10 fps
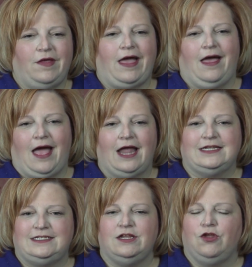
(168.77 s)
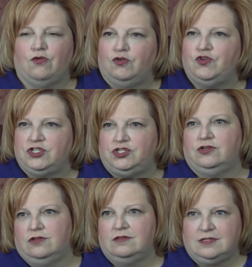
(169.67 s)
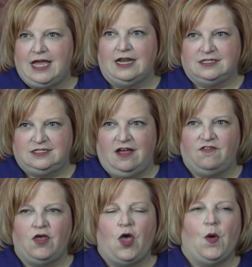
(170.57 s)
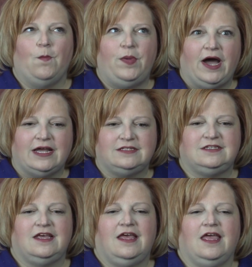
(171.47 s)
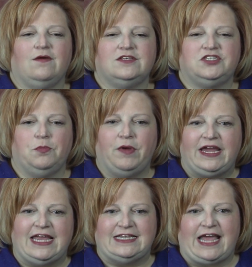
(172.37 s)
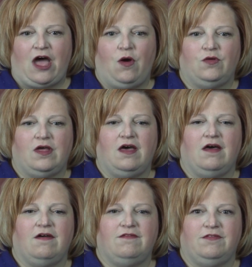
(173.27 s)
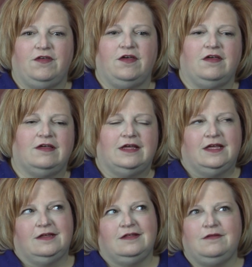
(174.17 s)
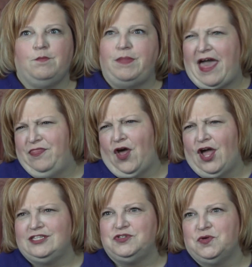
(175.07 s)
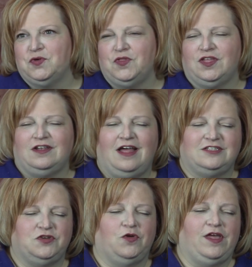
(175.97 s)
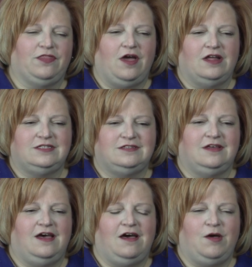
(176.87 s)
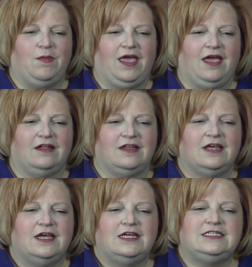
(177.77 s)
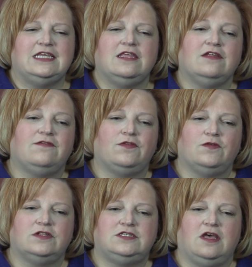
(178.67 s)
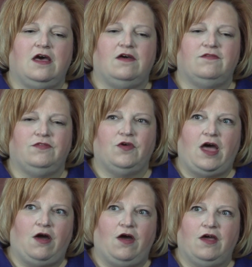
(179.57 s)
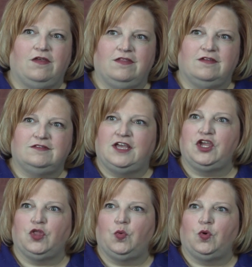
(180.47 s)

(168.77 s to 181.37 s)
how to, nutritional kind of stuff, but it was the breaking down of the bad thoughts or the not so great thoughts, and seeing the influence of the secular